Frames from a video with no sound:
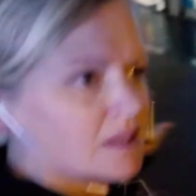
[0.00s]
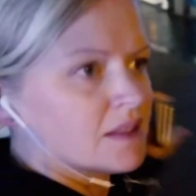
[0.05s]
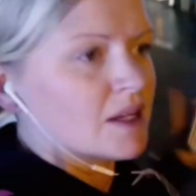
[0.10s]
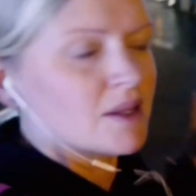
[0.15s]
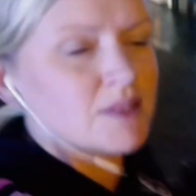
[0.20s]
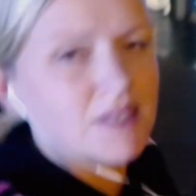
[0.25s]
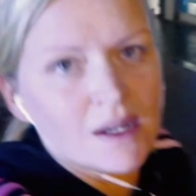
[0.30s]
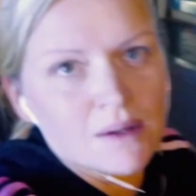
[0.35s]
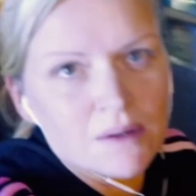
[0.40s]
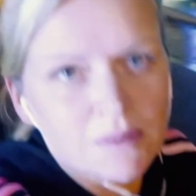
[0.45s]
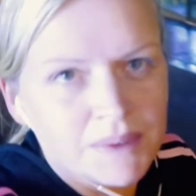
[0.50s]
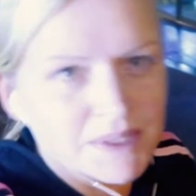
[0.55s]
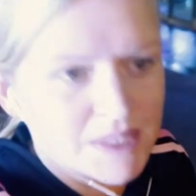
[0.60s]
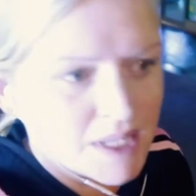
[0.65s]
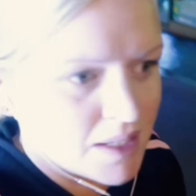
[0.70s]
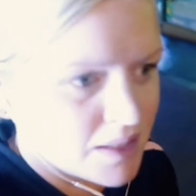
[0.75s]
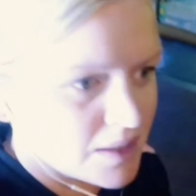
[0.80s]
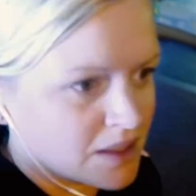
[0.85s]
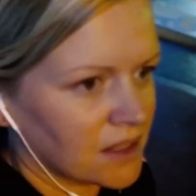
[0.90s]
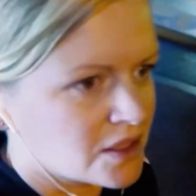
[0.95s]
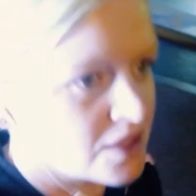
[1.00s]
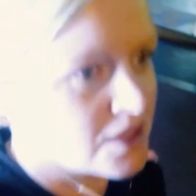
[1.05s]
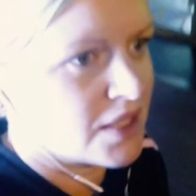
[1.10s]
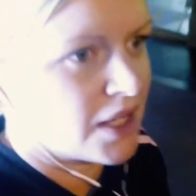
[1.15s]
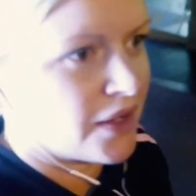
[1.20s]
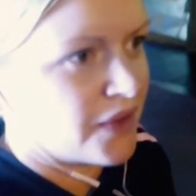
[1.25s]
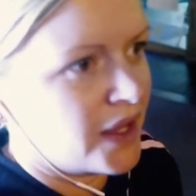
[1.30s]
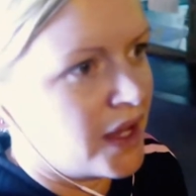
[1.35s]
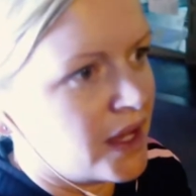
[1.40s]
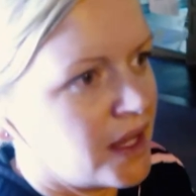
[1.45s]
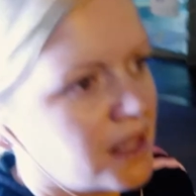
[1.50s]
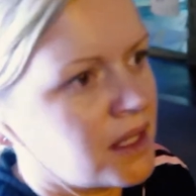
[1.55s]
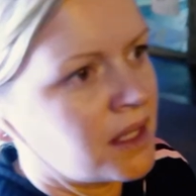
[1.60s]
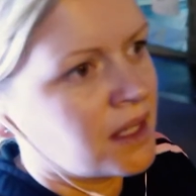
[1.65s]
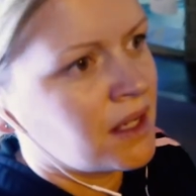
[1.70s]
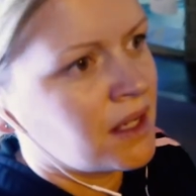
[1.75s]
the hotel that we stayed in is just down there